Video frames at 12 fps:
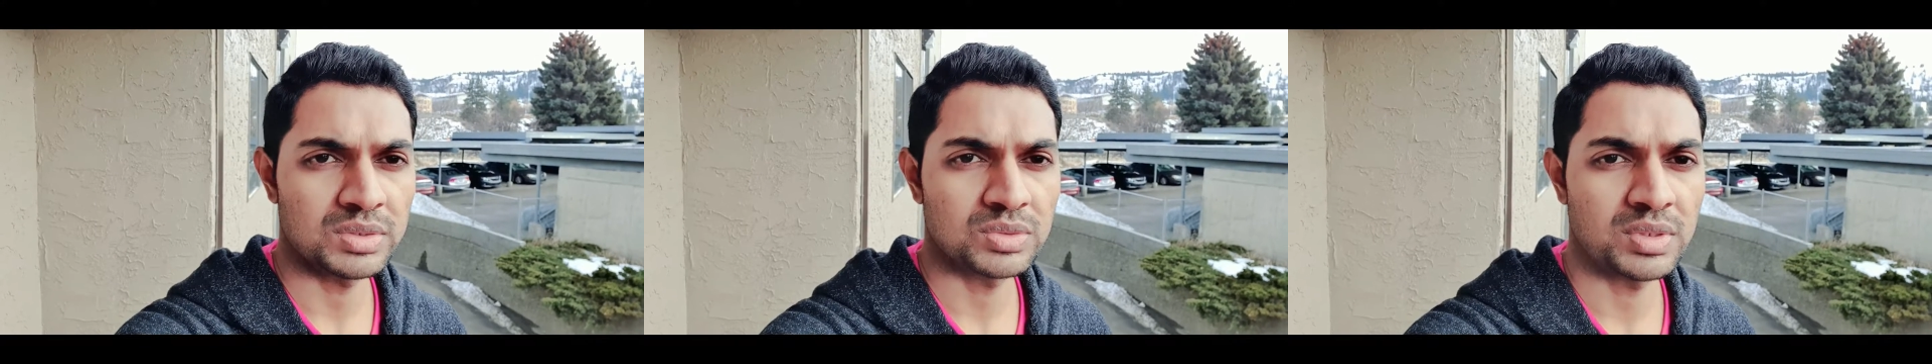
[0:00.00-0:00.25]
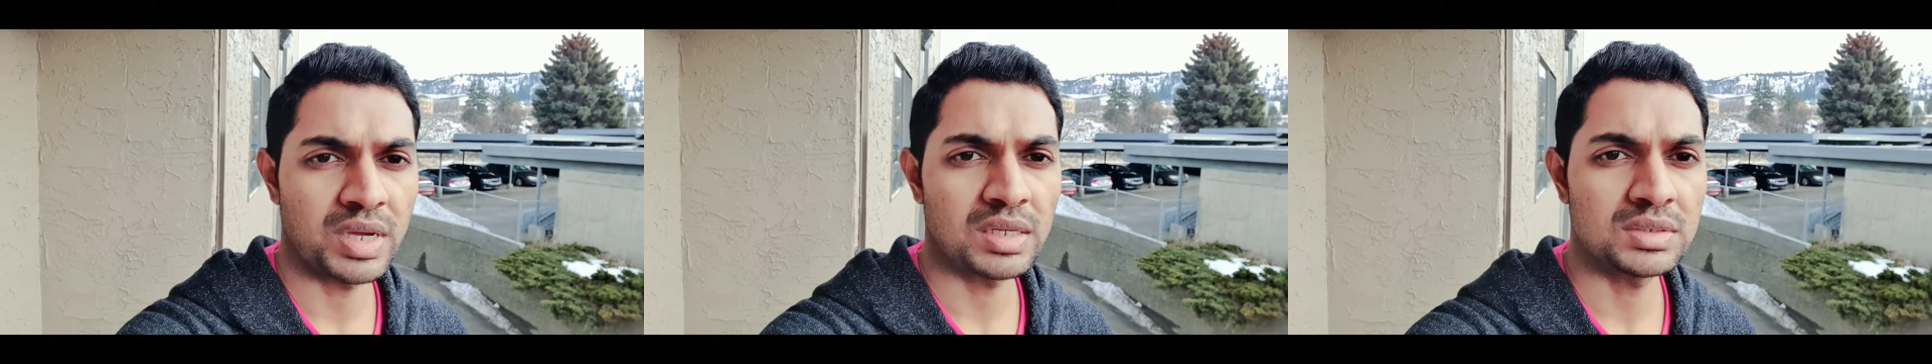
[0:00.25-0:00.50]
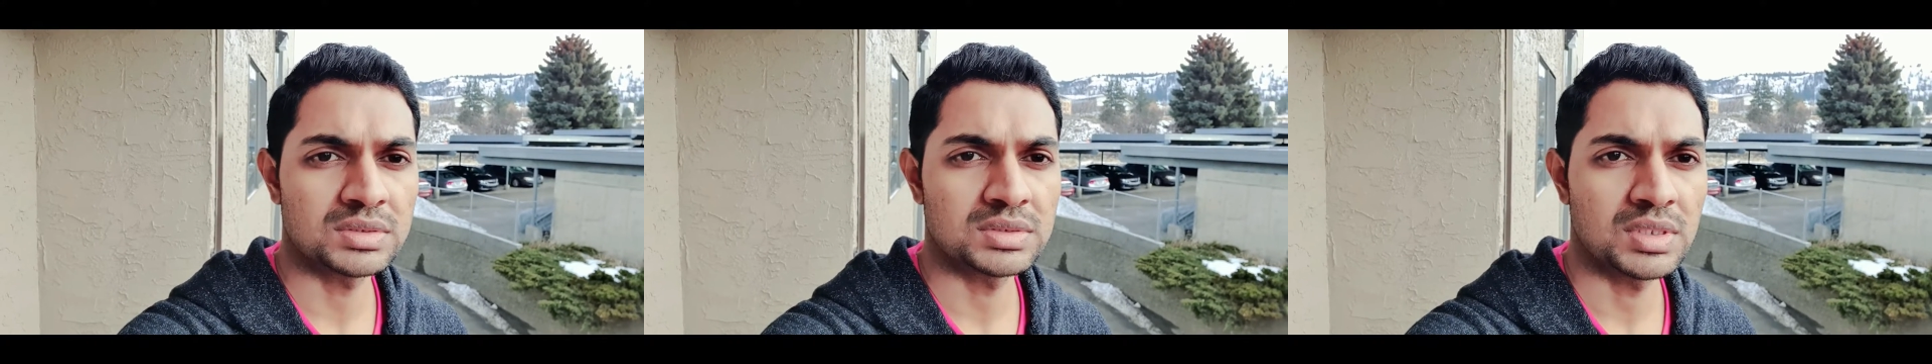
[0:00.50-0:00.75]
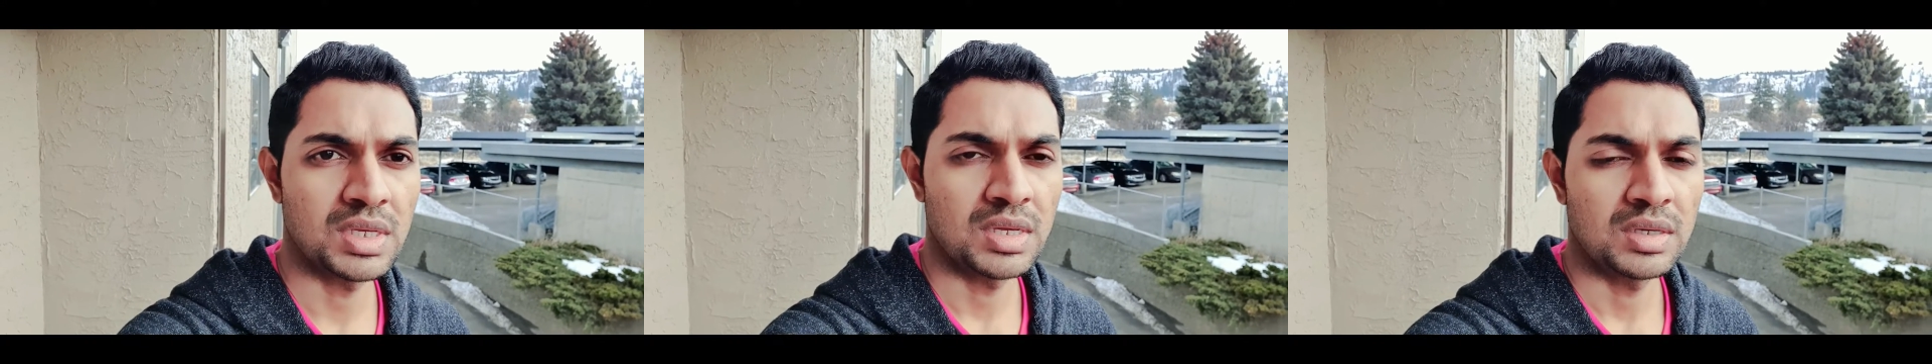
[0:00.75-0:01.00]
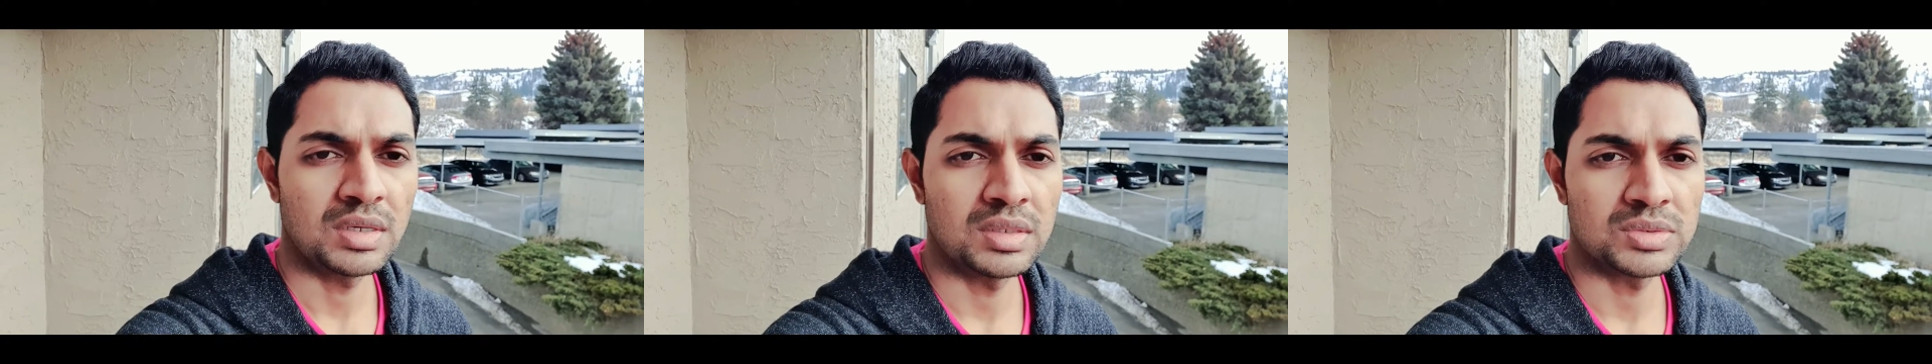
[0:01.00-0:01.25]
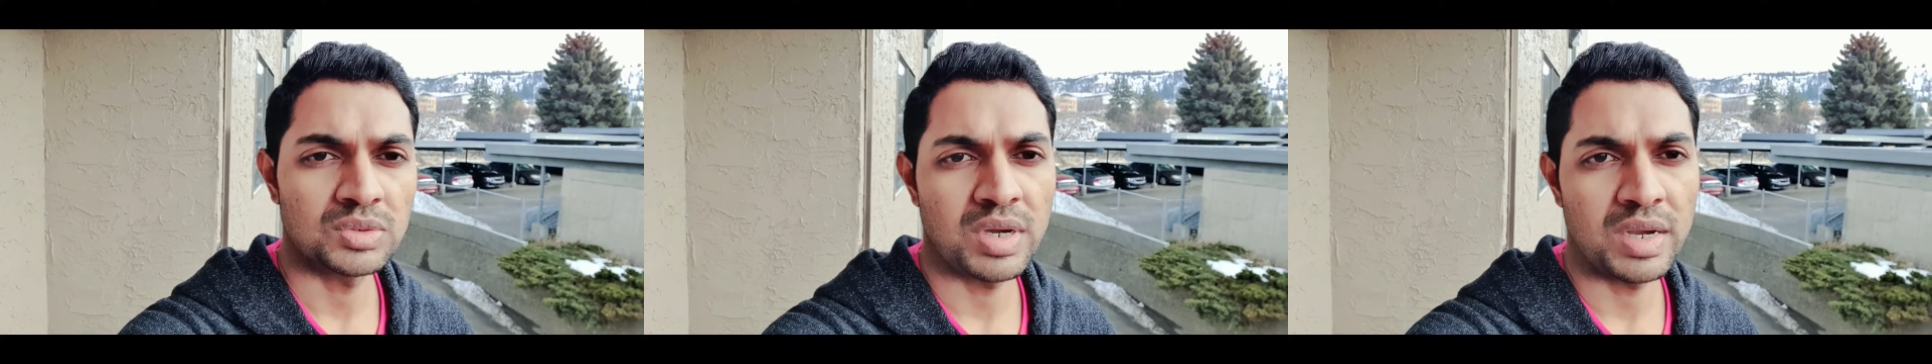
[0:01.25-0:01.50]
So that's
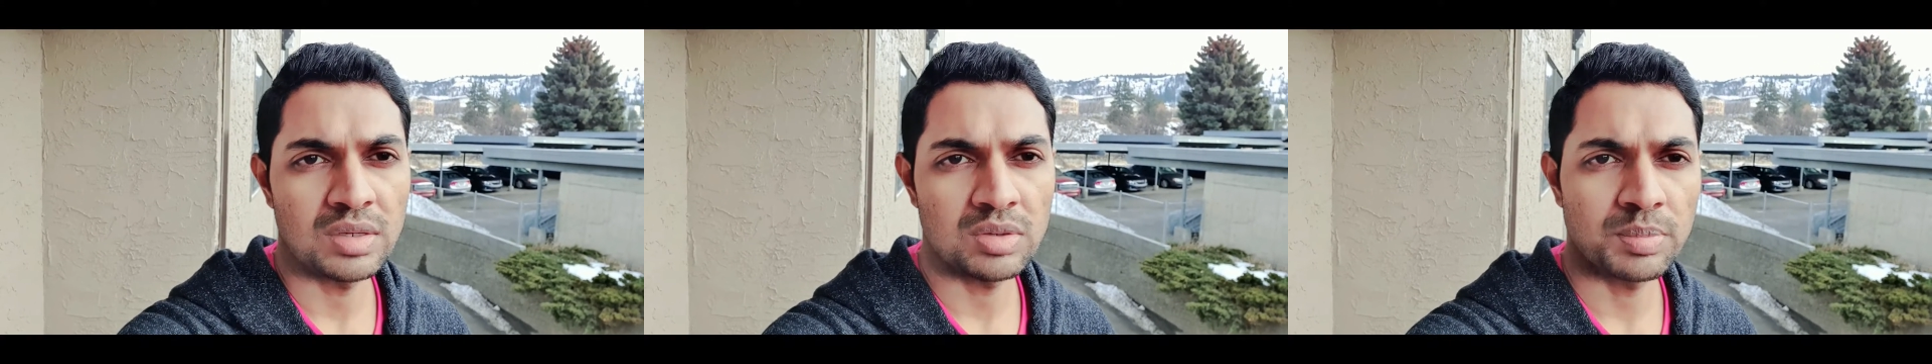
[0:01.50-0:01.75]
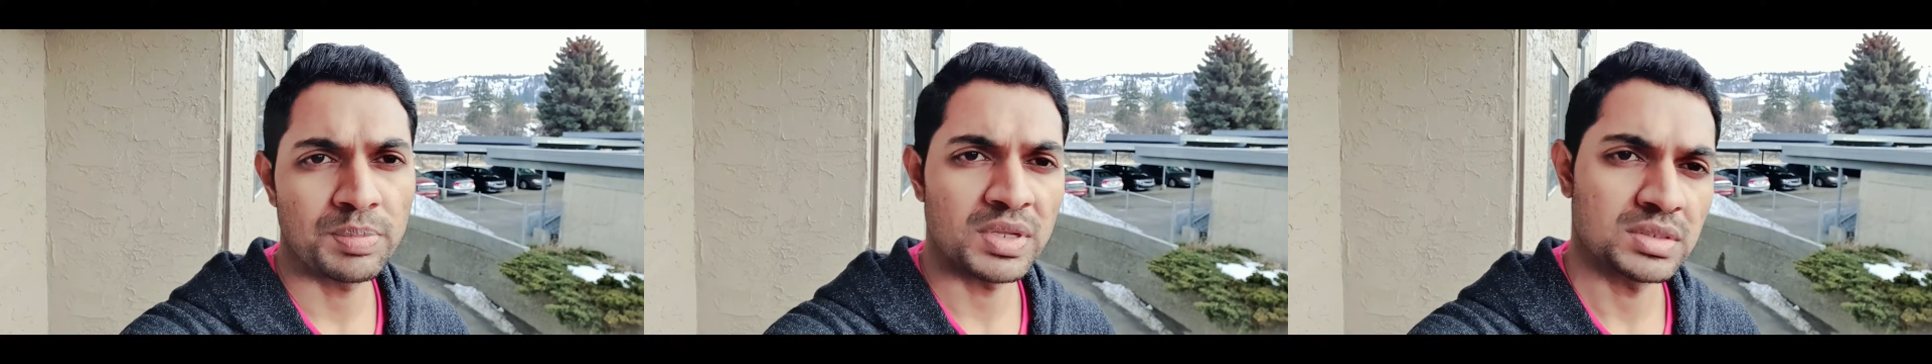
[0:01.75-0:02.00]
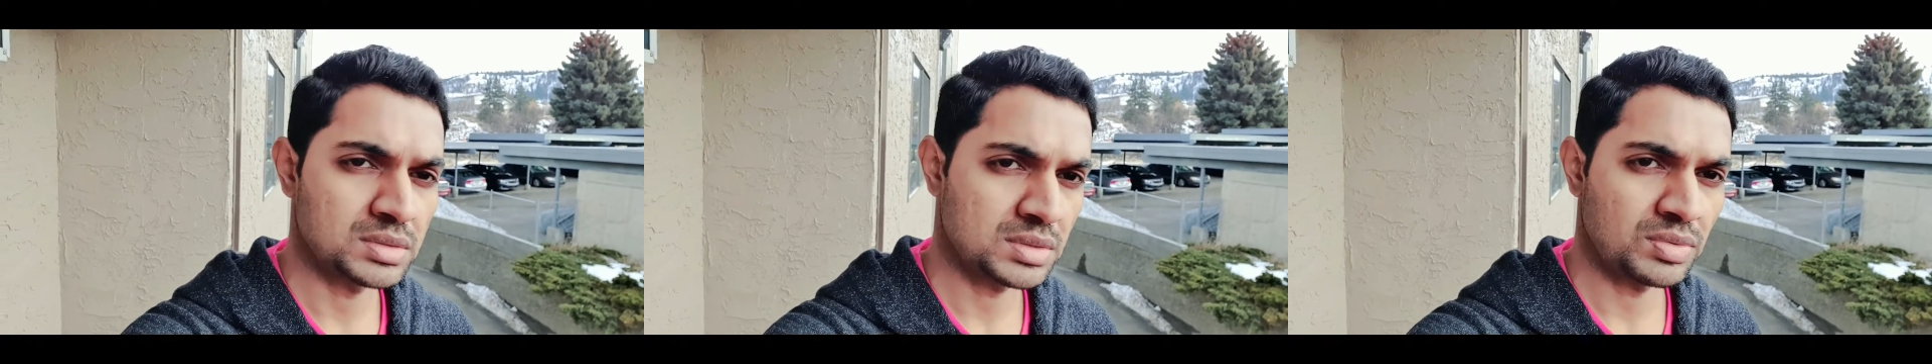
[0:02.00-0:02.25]
so hydro plus